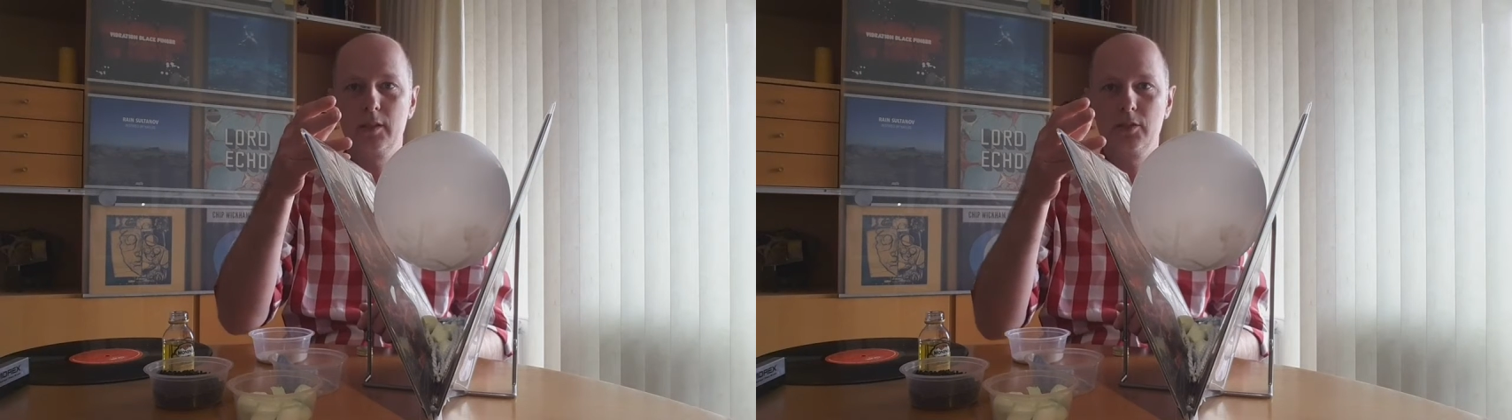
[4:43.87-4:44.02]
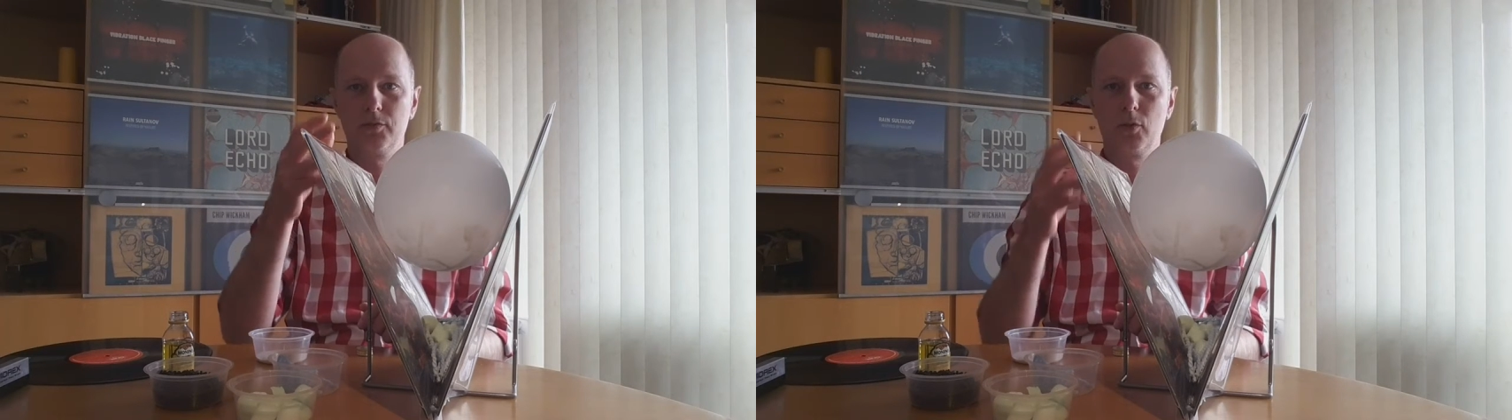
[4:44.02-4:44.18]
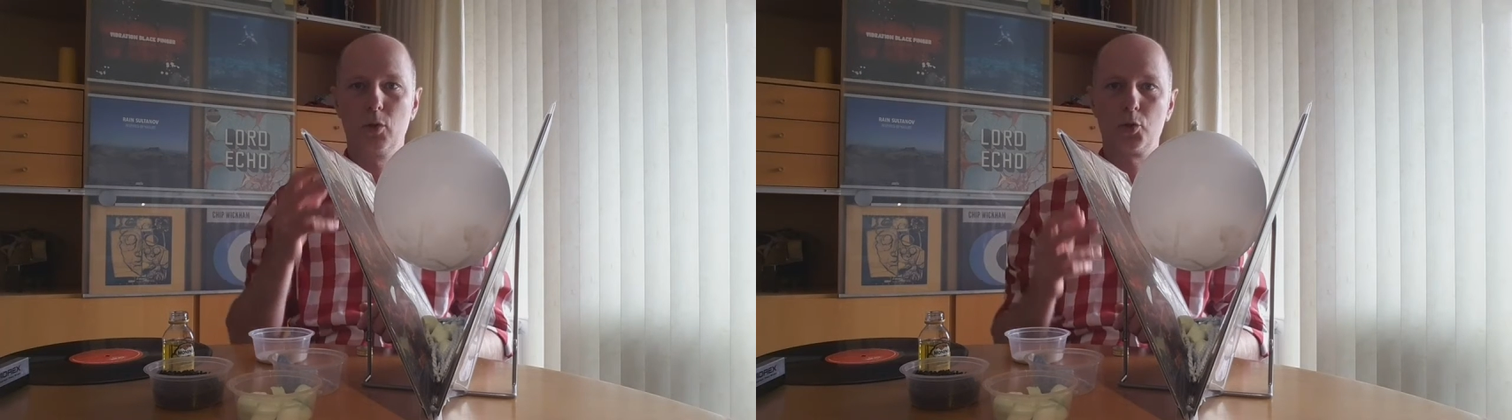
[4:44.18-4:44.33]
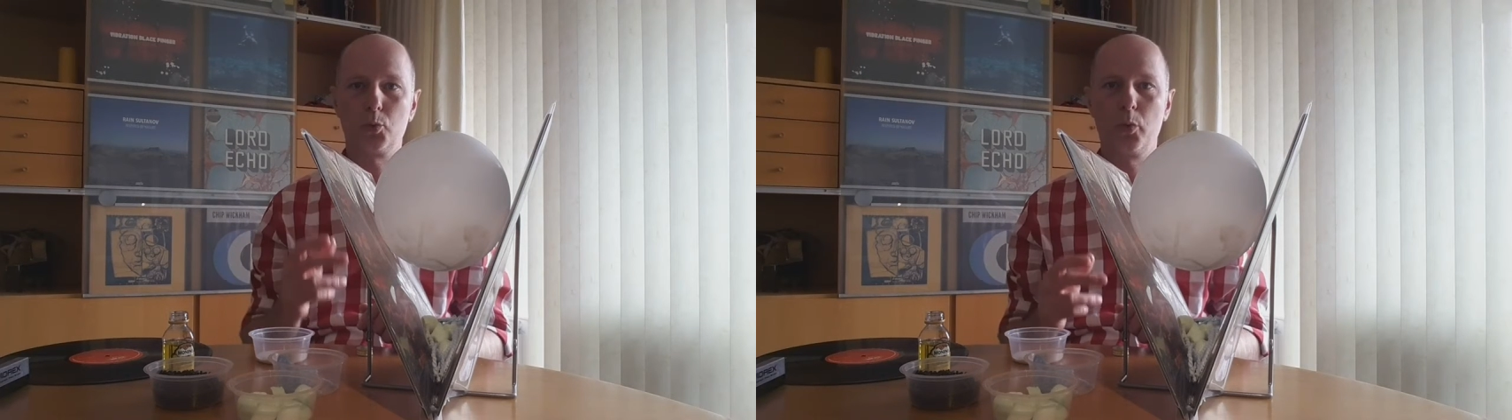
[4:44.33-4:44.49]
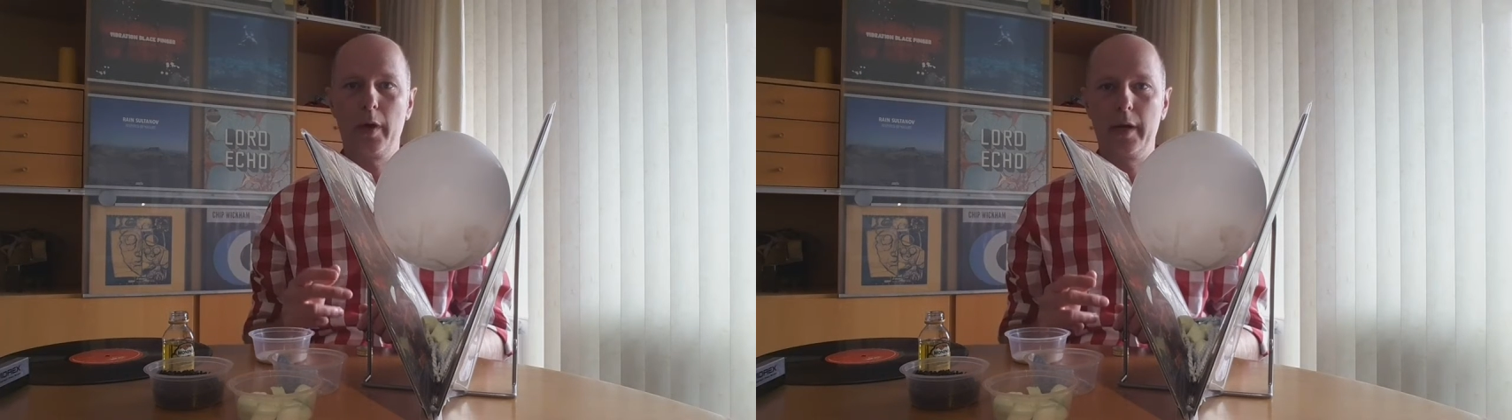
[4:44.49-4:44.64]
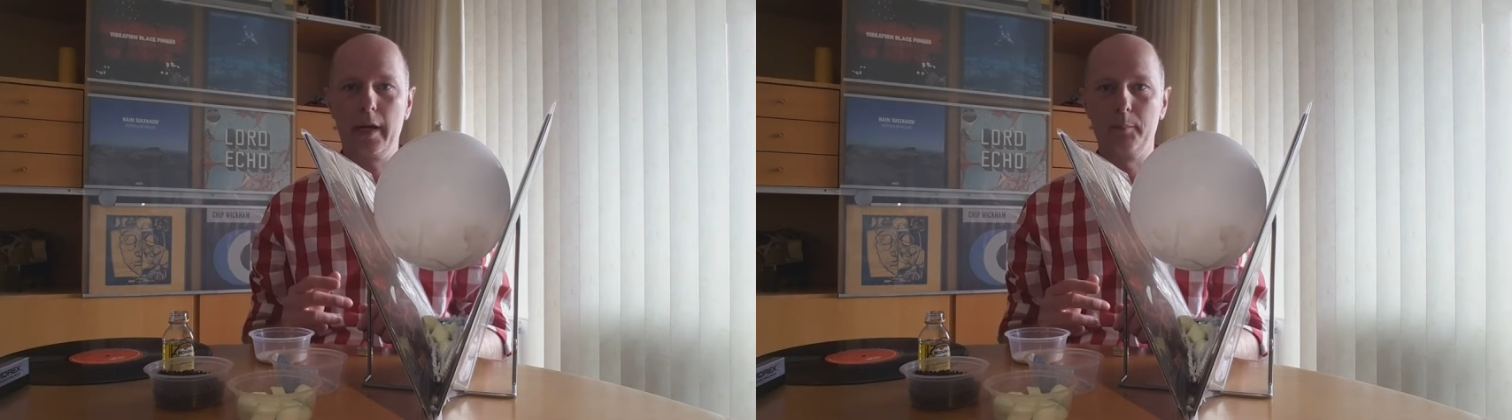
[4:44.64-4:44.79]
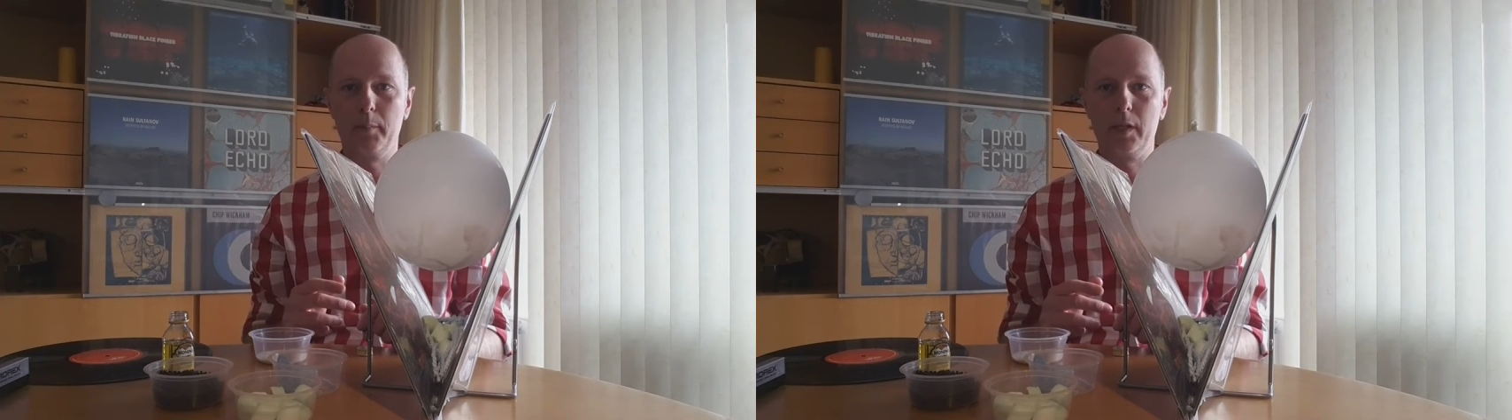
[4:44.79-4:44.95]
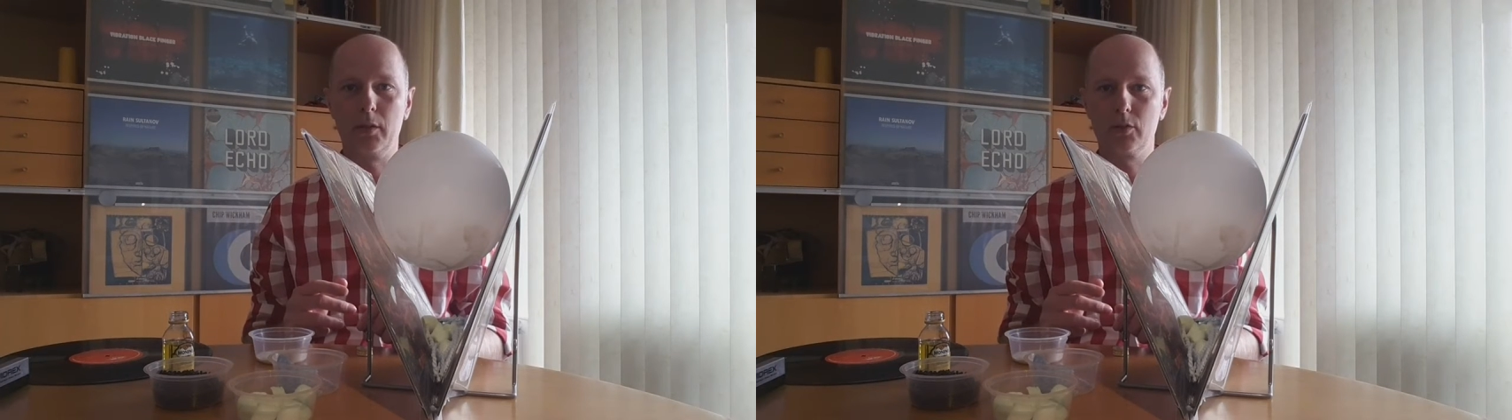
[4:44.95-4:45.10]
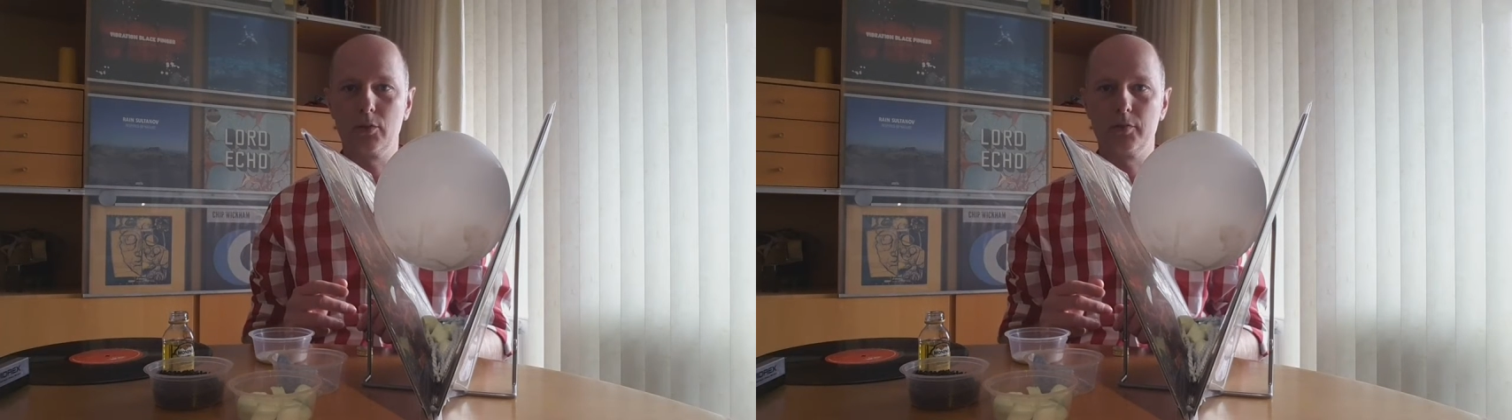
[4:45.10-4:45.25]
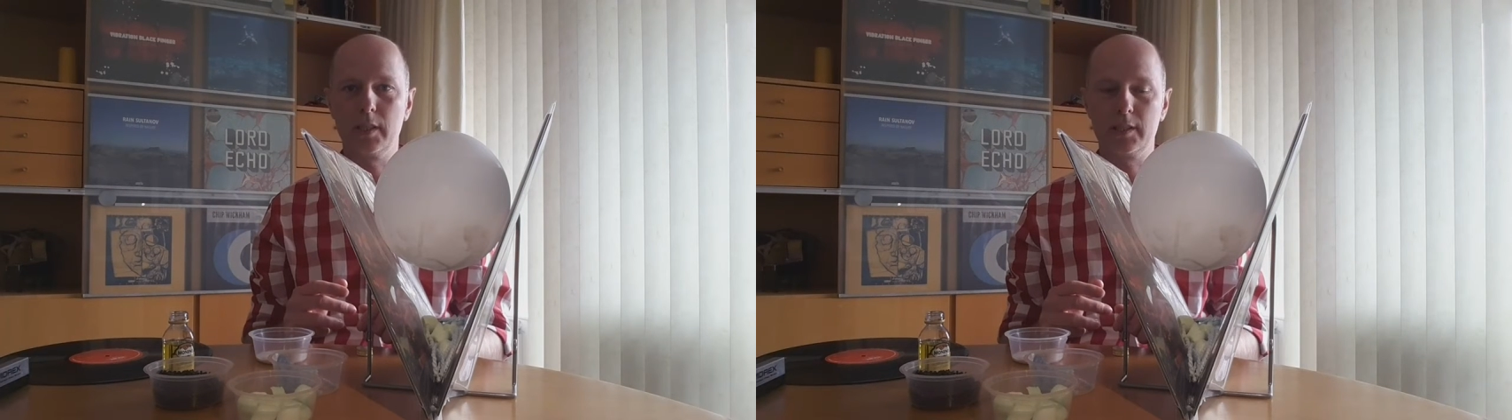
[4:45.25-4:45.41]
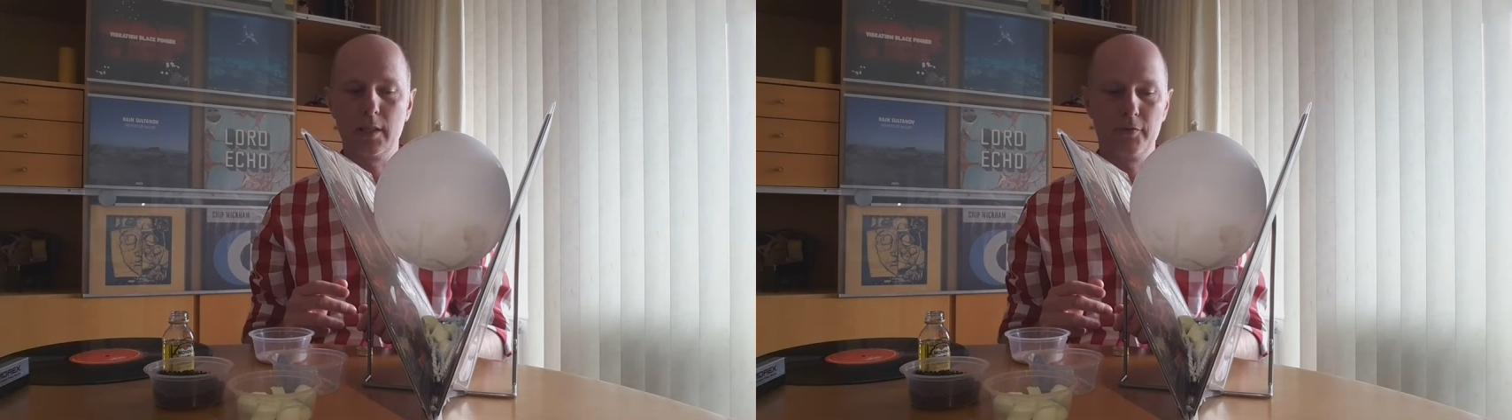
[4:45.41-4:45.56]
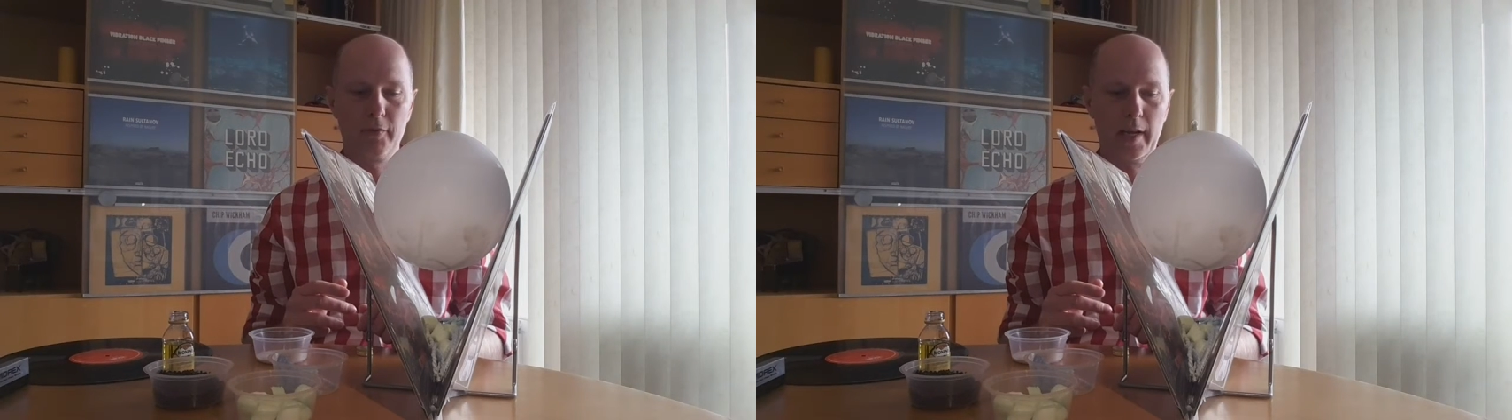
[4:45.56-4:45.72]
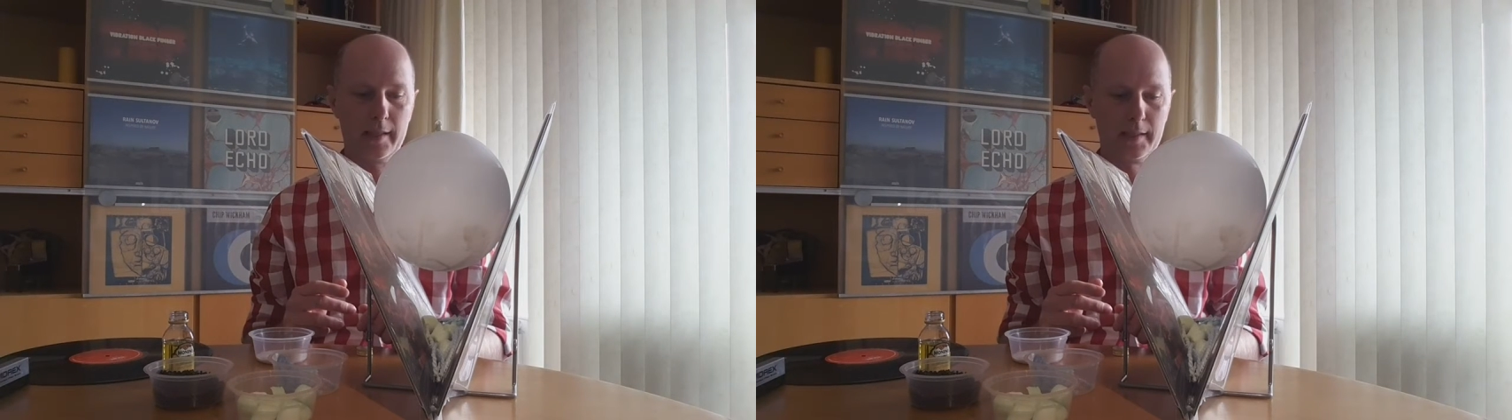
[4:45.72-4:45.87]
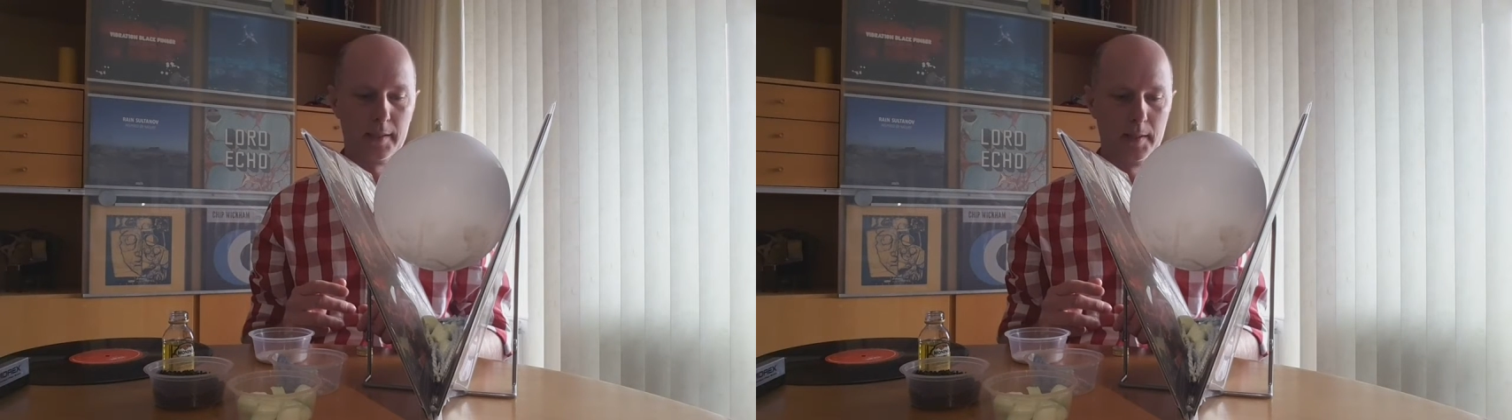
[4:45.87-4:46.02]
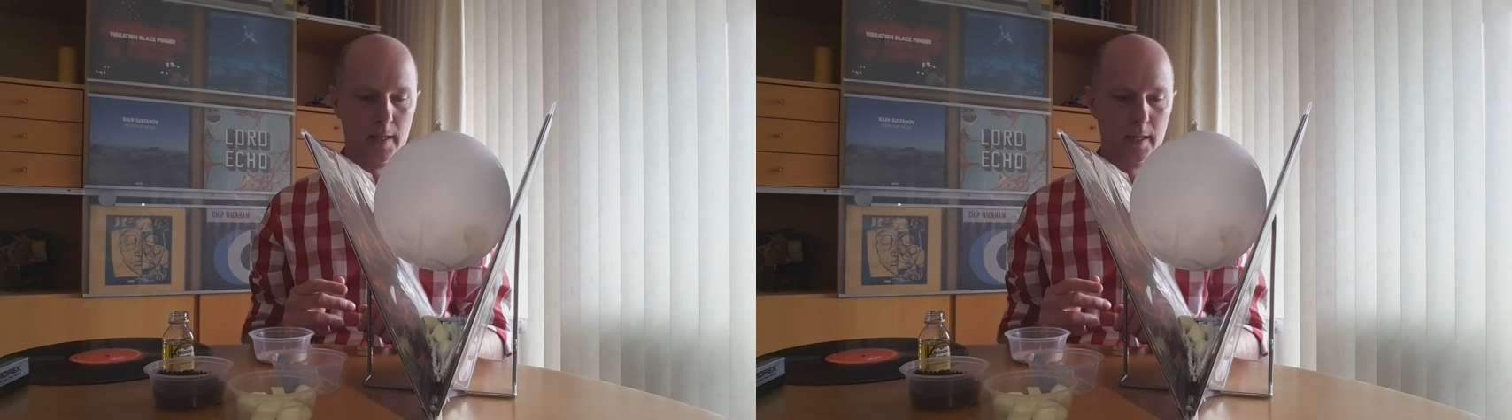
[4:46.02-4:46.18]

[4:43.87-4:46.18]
is of course wearing because of this effect.